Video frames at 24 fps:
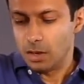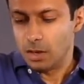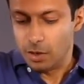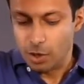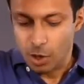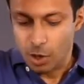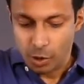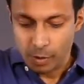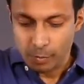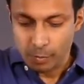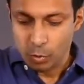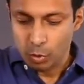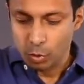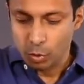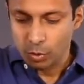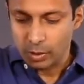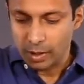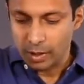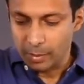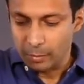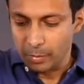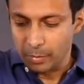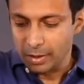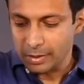Now I'm
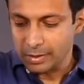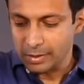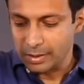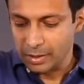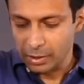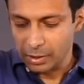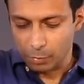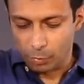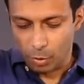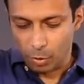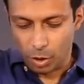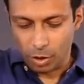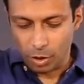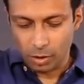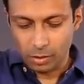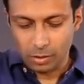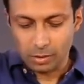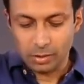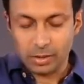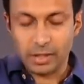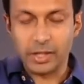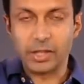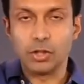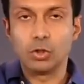going to immerse this
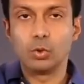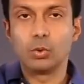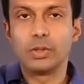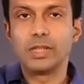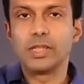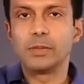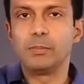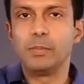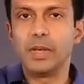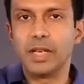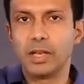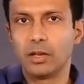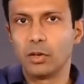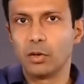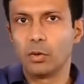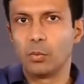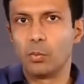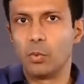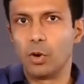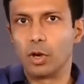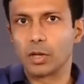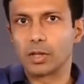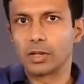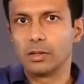ball into this beaker
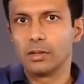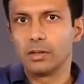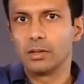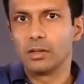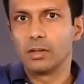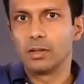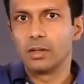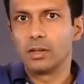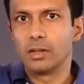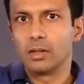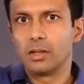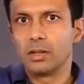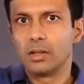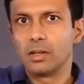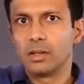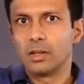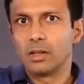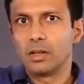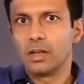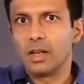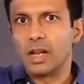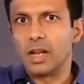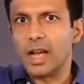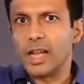of water
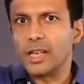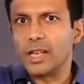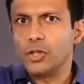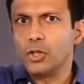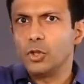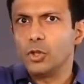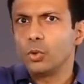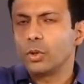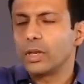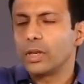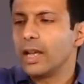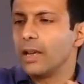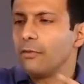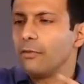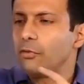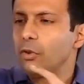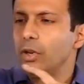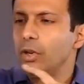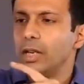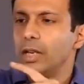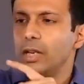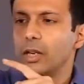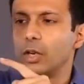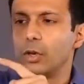and you
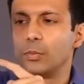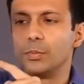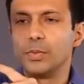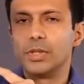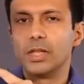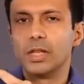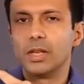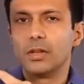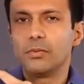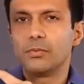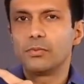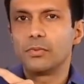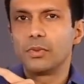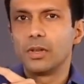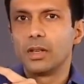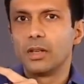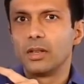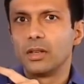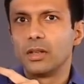carefully observe